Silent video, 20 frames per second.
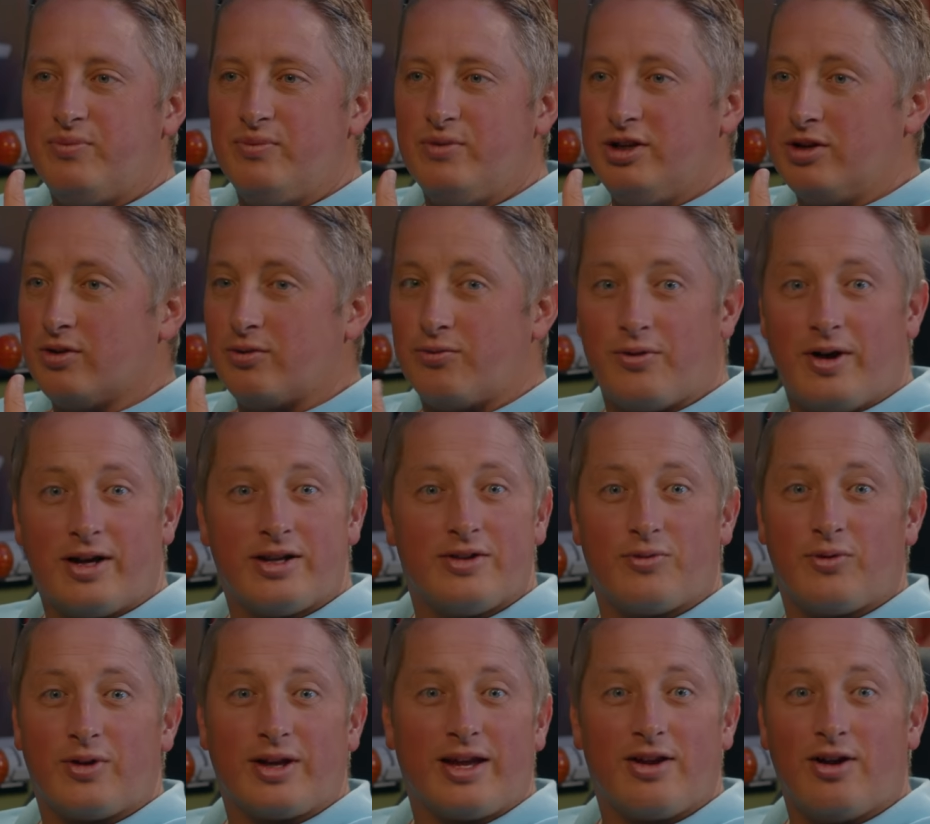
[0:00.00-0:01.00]
you're fine to
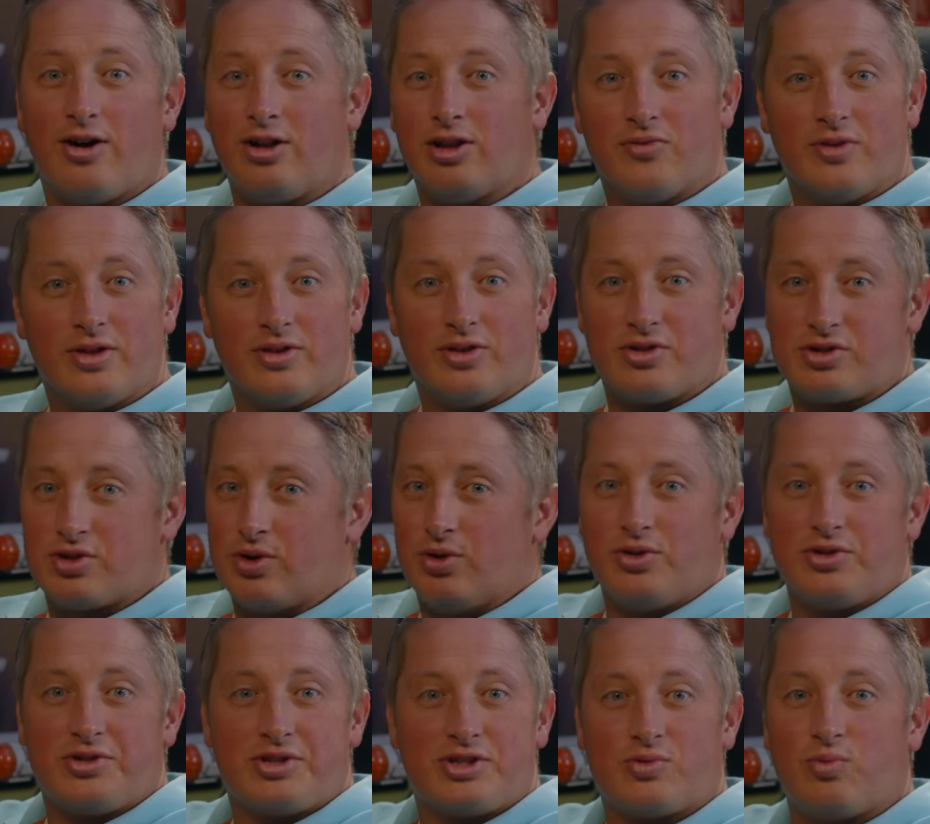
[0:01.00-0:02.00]
forget all of it. There's
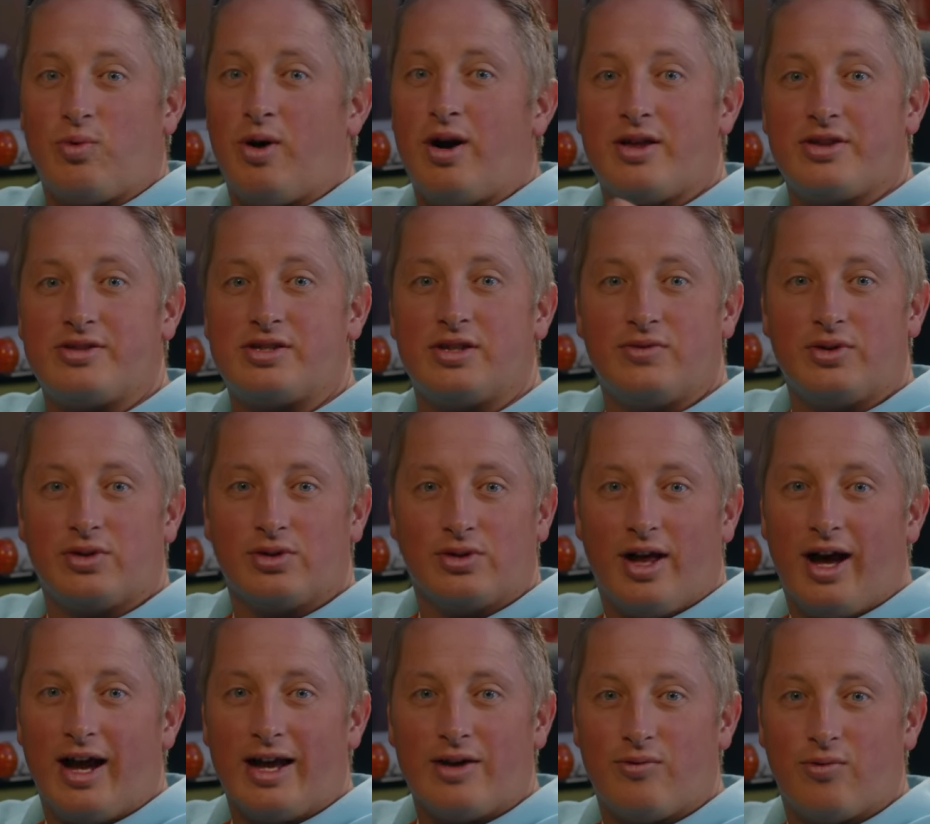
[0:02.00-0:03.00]
whole swaths of your
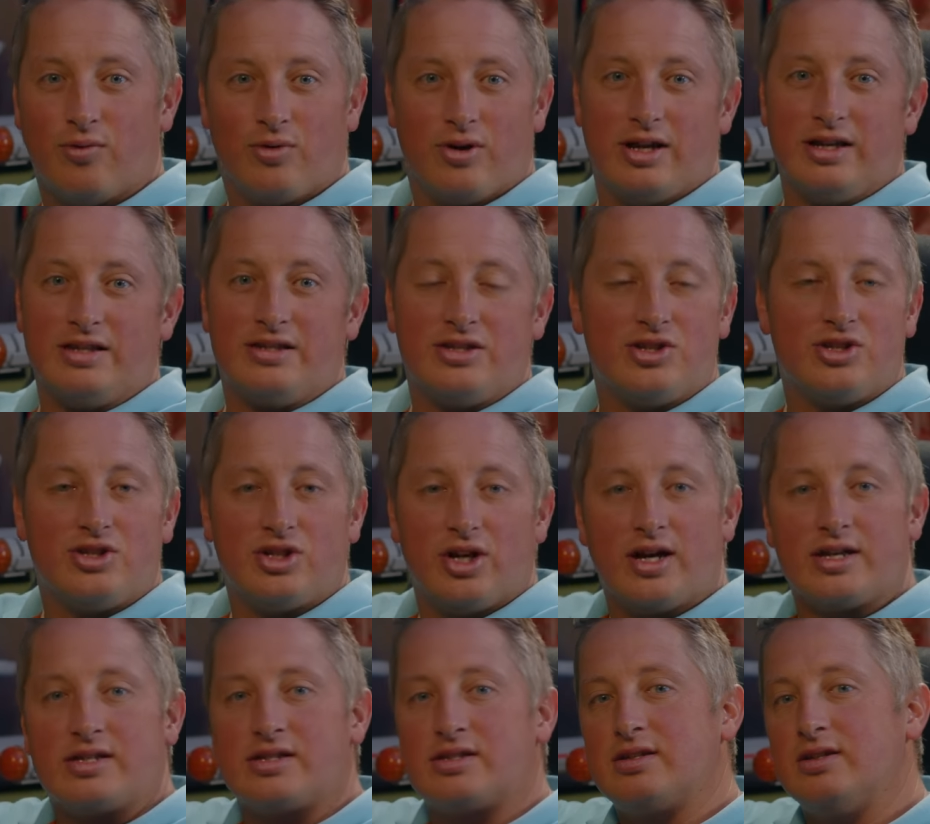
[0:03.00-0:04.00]
life where it's
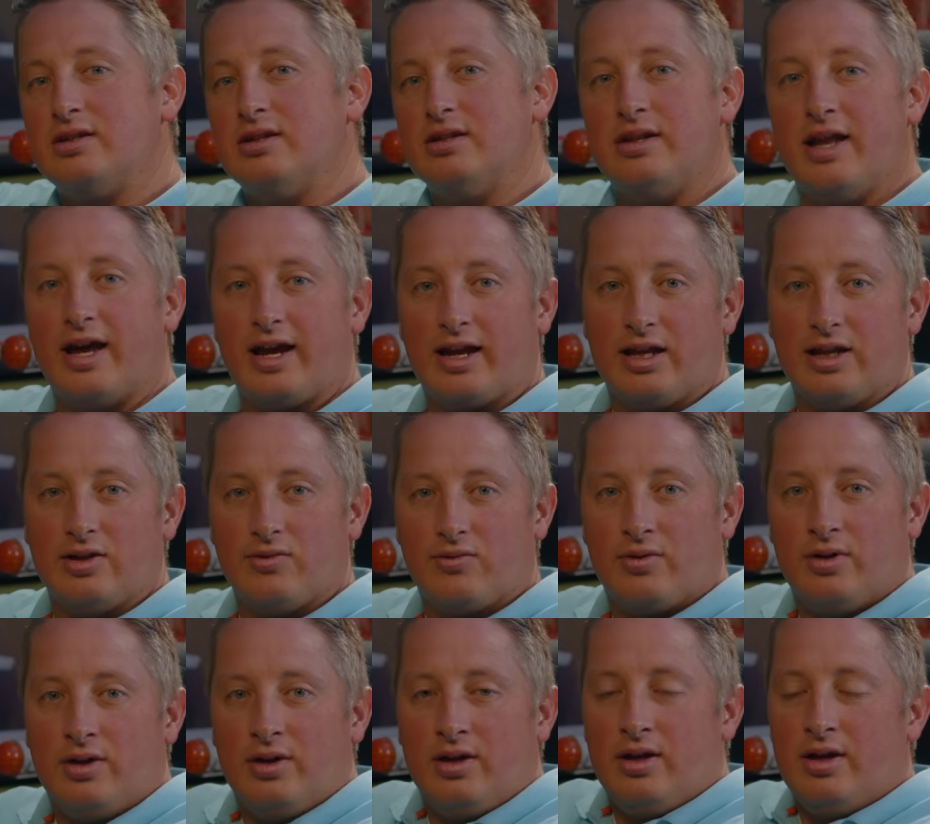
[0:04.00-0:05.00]
just
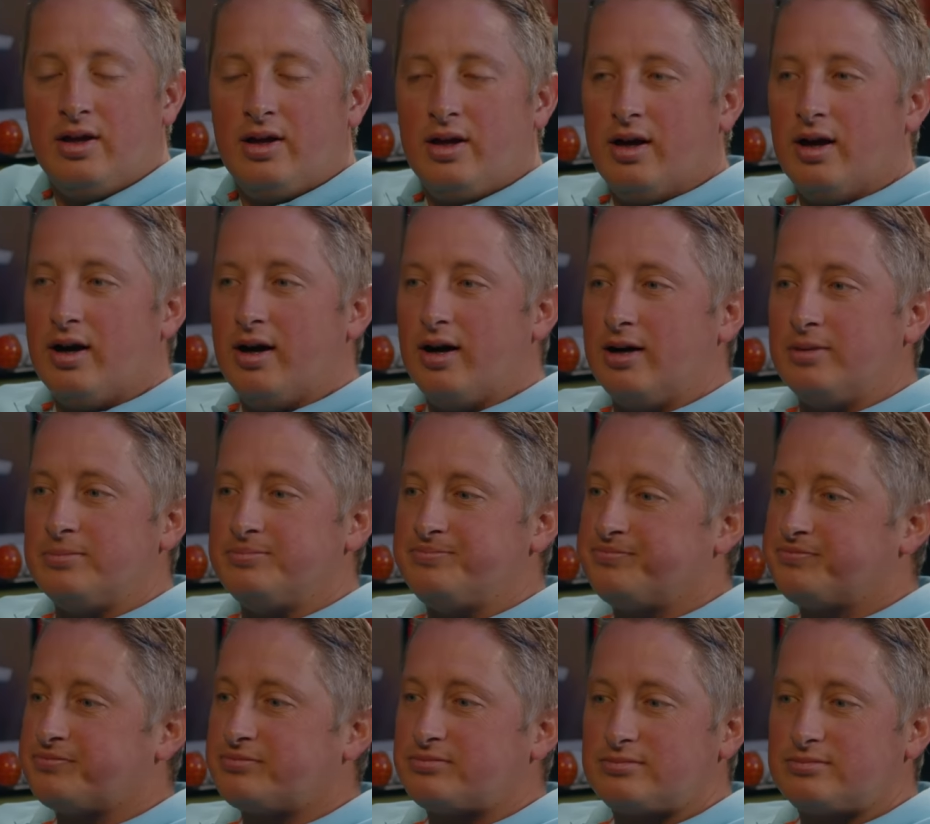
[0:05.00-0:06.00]
negative. Um,